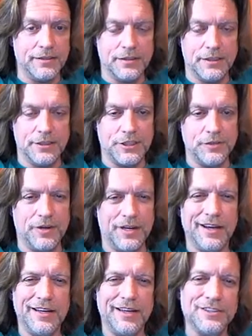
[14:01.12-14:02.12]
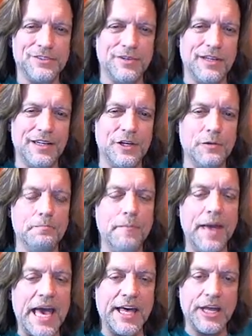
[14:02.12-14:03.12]
Unless you want to go, it doesn't really do
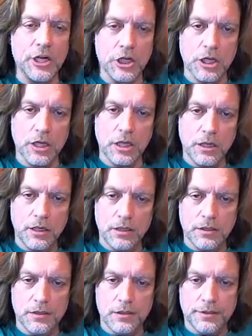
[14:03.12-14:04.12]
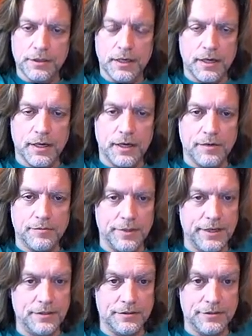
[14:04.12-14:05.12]
metal, um,
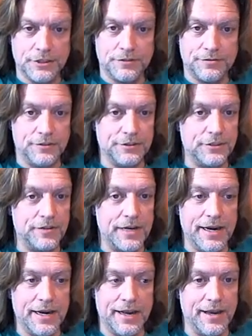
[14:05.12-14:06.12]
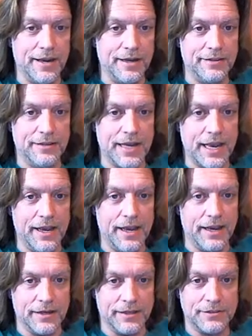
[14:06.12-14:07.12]
but just for straight ahead
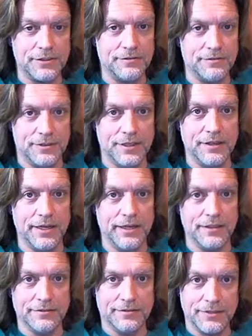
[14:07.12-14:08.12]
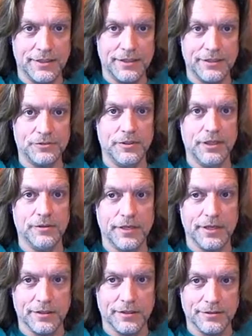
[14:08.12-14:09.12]
gain, it's dirty. It does really
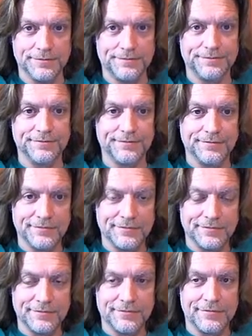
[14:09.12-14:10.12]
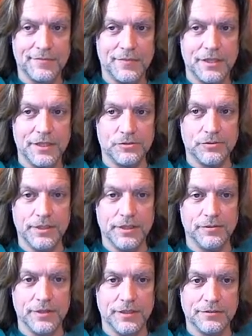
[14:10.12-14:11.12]
well. It does really
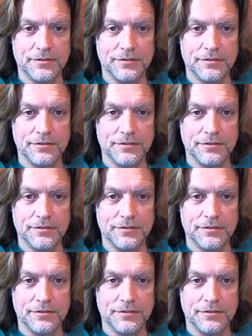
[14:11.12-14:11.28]
well.